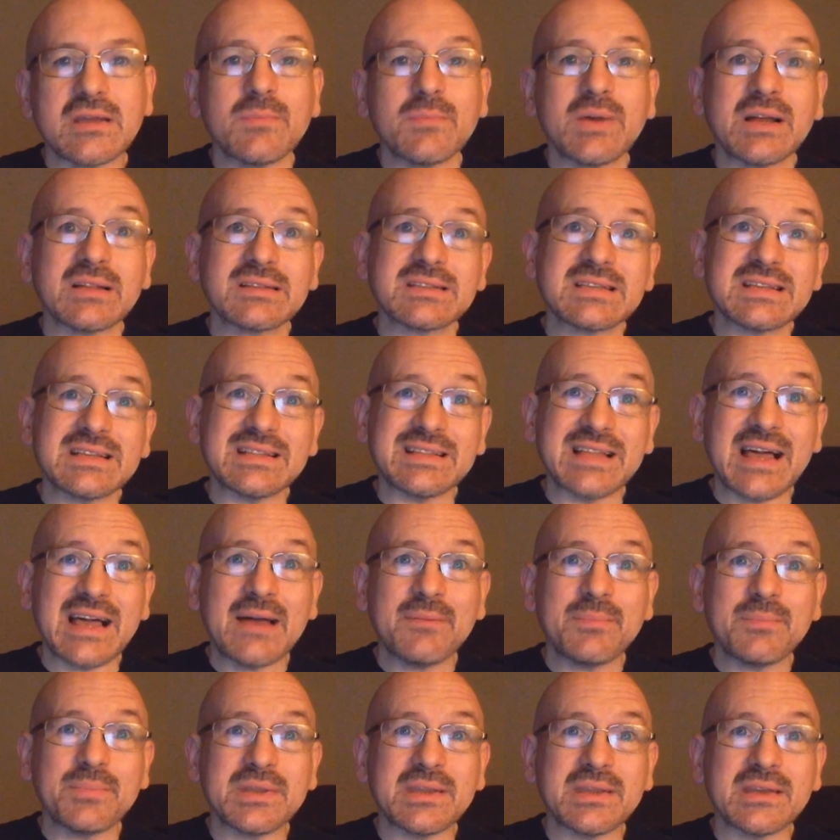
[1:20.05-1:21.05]
about
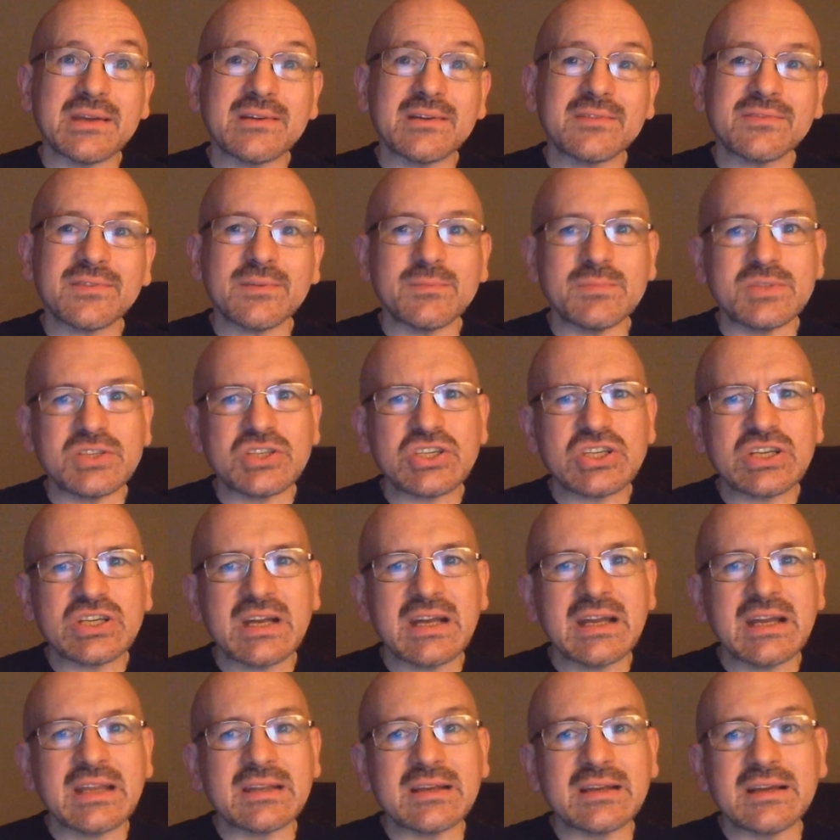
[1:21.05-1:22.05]
tilapia from
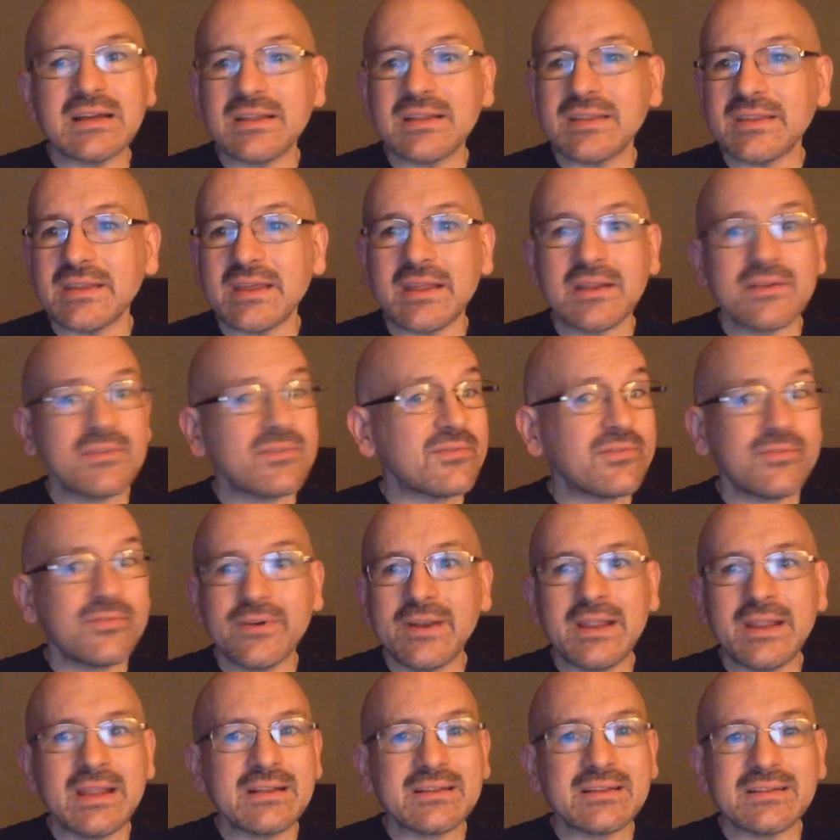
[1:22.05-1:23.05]
China that,
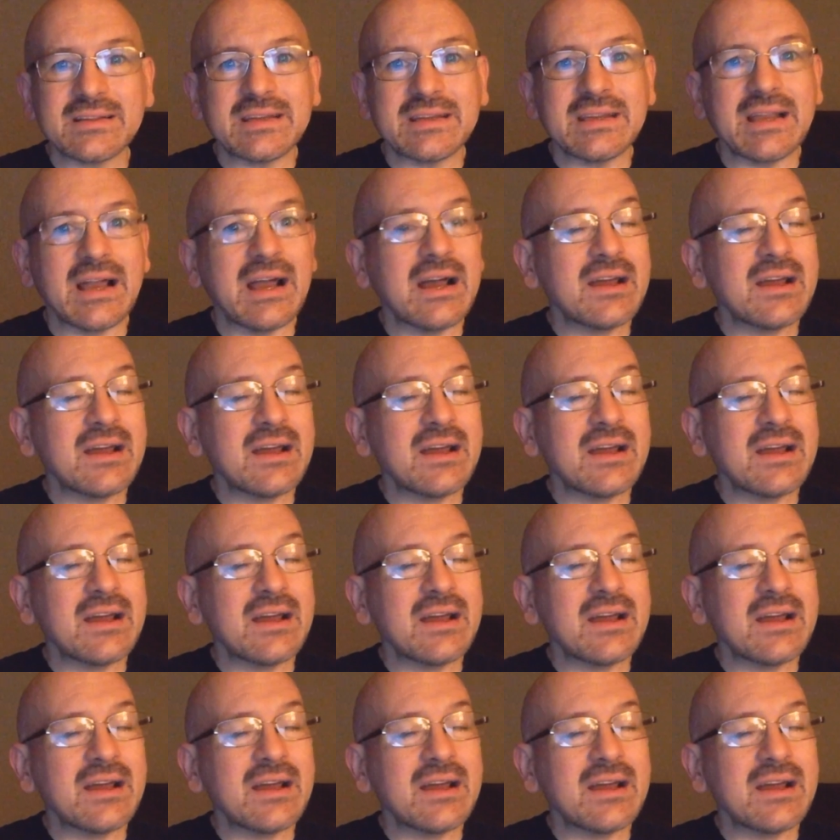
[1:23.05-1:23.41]
frankly,